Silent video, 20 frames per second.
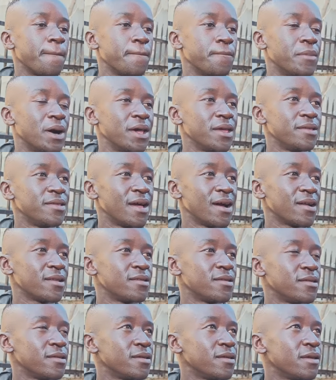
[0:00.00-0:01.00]
My dad,
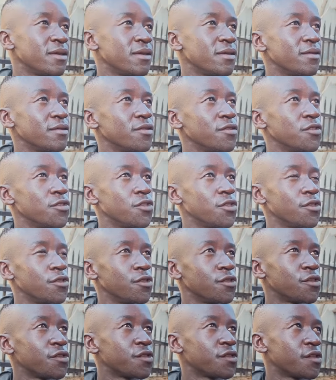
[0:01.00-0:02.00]
she
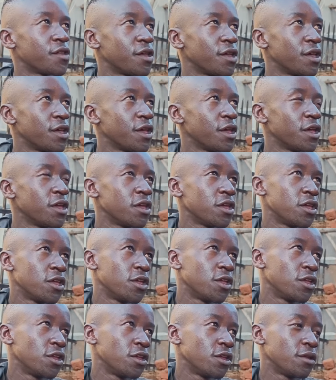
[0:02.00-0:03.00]
stay
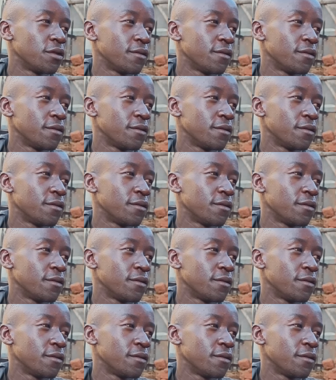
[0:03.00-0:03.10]
in